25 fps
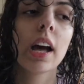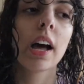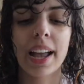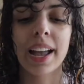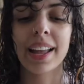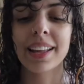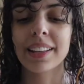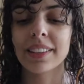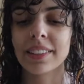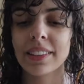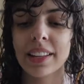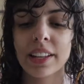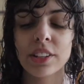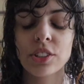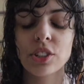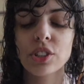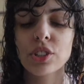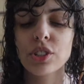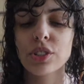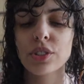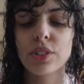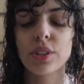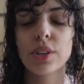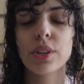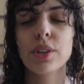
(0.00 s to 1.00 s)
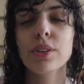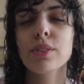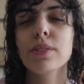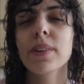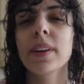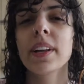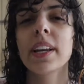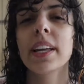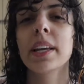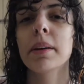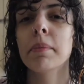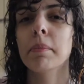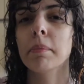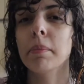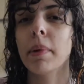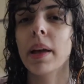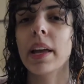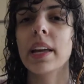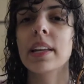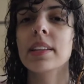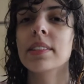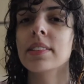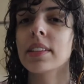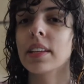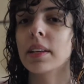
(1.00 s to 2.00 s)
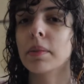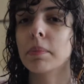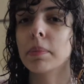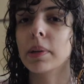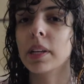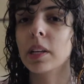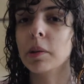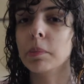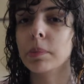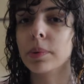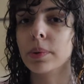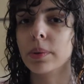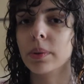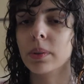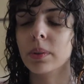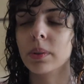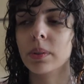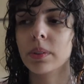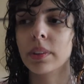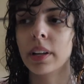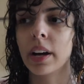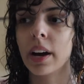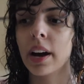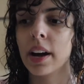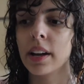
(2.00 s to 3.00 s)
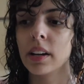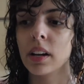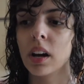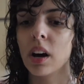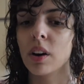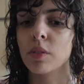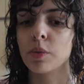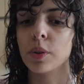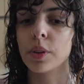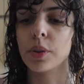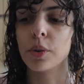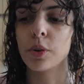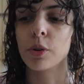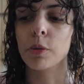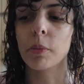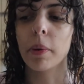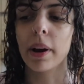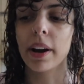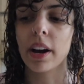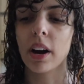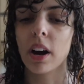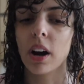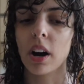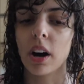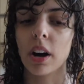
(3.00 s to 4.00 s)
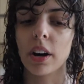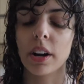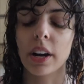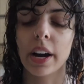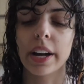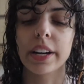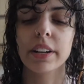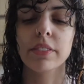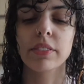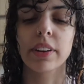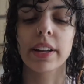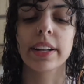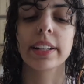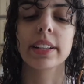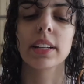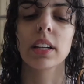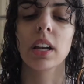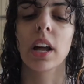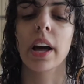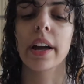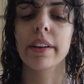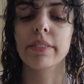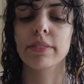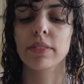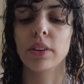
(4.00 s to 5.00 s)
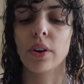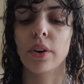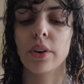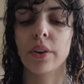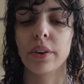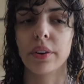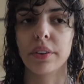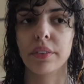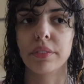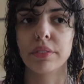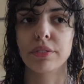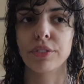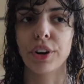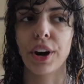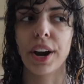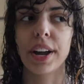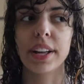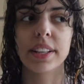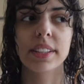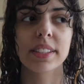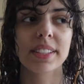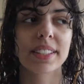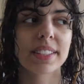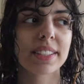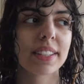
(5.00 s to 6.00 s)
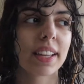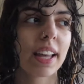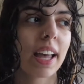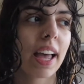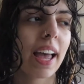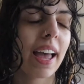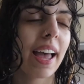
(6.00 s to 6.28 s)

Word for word: and they're just two really amazing people that I love with all my heart, kind of like lifelong friends.